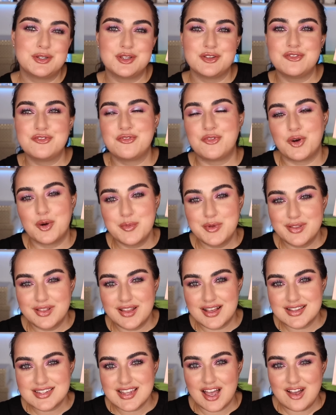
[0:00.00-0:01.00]
The
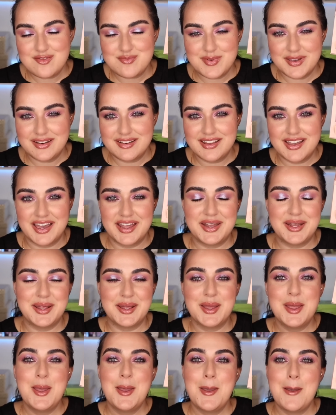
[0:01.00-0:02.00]
formulas have been
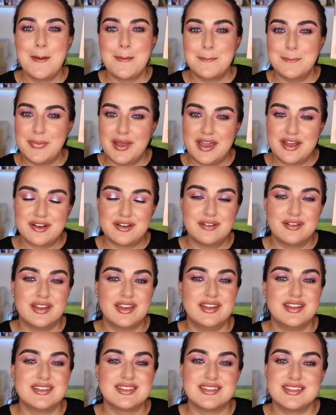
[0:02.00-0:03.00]
getting better.
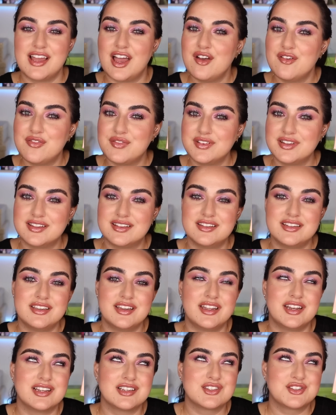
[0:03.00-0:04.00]
It is definitely
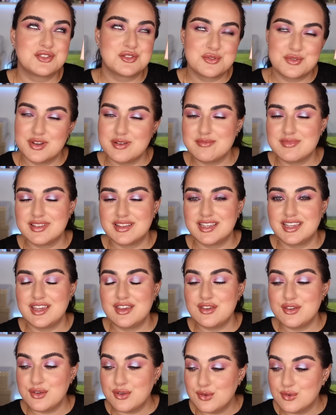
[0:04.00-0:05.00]
an extremely
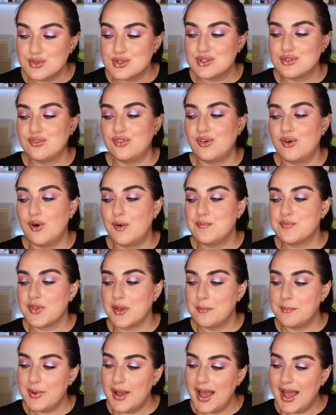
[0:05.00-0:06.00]
useful
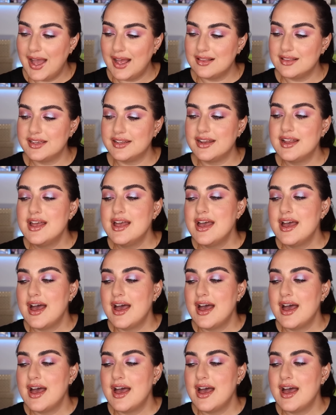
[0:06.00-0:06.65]
palette.